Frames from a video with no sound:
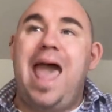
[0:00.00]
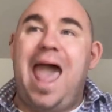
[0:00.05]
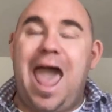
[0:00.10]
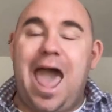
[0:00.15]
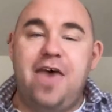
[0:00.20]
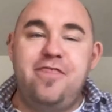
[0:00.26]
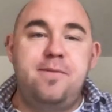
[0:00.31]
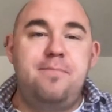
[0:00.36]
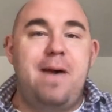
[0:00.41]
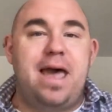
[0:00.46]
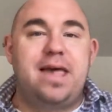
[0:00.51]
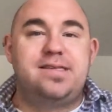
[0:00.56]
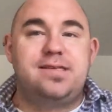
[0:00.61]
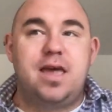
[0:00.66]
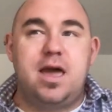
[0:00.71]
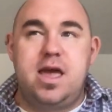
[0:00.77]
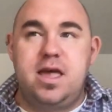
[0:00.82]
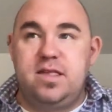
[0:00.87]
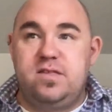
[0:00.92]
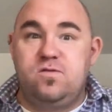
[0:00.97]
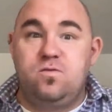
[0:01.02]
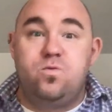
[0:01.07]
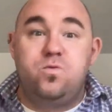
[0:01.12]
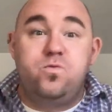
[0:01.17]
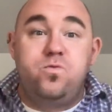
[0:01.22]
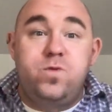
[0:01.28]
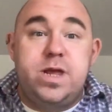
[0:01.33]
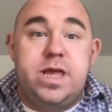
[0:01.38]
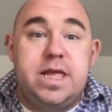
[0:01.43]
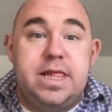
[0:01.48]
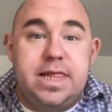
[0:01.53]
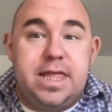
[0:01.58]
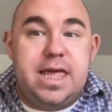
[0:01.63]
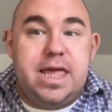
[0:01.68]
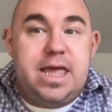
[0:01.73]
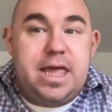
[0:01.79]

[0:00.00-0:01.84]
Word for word: Athabasca is really